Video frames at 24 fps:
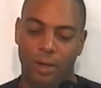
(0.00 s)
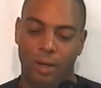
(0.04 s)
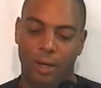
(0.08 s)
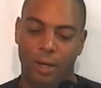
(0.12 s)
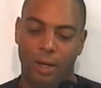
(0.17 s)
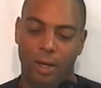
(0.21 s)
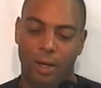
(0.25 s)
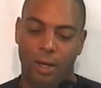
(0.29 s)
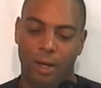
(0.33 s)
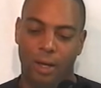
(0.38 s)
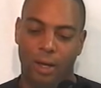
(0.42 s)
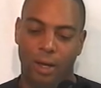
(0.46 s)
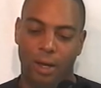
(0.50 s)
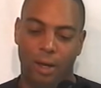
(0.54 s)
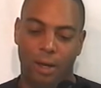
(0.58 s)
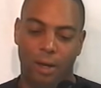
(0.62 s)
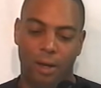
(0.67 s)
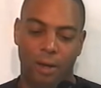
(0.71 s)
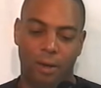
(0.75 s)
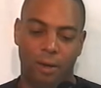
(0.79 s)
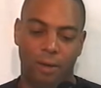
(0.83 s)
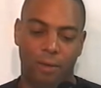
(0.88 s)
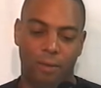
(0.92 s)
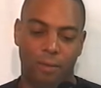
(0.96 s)

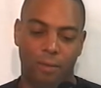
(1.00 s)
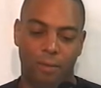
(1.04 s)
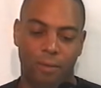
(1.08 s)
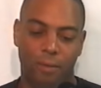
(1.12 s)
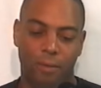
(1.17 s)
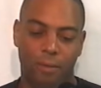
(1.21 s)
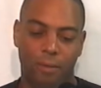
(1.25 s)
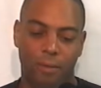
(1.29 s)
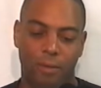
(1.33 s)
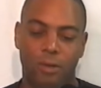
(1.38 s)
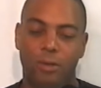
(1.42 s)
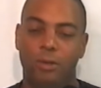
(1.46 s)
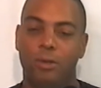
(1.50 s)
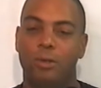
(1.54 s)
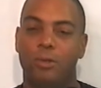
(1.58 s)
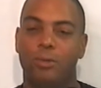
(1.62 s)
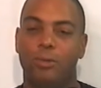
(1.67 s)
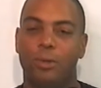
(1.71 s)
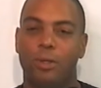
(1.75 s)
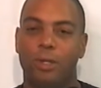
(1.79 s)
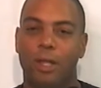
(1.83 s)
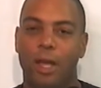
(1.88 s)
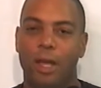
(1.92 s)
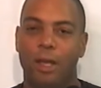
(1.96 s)
And this is
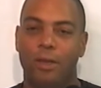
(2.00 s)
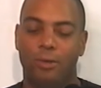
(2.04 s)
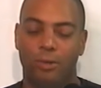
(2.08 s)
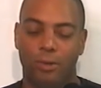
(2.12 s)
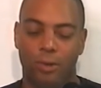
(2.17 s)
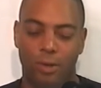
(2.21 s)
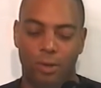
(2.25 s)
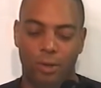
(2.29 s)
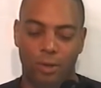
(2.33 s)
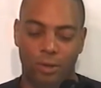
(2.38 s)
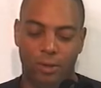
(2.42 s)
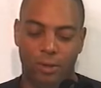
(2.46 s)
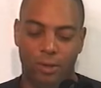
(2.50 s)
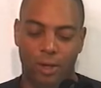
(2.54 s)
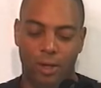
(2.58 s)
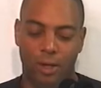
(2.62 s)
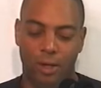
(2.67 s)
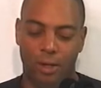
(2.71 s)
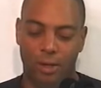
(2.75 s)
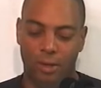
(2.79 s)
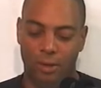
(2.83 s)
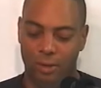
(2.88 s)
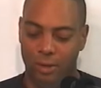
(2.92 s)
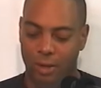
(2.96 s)
what the Eighth Circuit
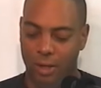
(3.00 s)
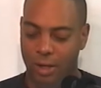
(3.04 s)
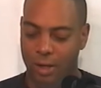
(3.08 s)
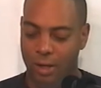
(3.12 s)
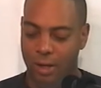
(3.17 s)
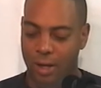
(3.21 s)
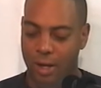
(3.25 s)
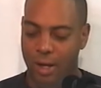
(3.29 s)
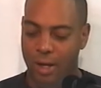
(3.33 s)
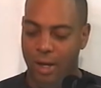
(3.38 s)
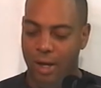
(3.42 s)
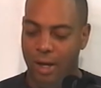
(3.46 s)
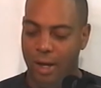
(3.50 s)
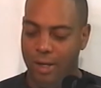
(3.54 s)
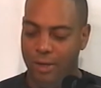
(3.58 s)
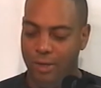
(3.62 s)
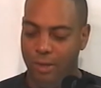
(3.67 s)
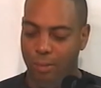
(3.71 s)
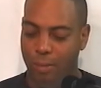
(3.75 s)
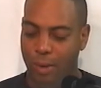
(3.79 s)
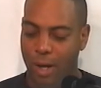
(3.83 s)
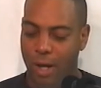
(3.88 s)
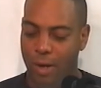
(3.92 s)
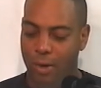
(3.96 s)
said. They said, as
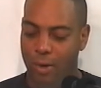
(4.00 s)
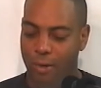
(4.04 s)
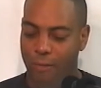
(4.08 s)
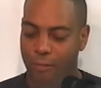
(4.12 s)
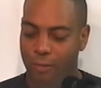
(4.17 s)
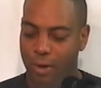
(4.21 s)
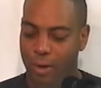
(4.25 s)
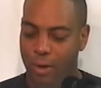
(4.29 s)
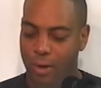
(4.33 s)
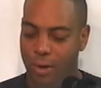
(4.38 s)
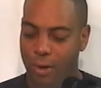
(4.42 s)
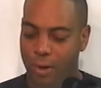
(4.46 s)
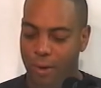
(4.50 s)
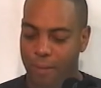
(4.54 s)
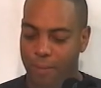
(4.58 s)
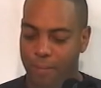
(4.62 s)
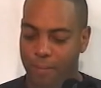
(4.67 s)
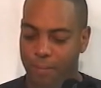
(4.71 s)
a matter of law,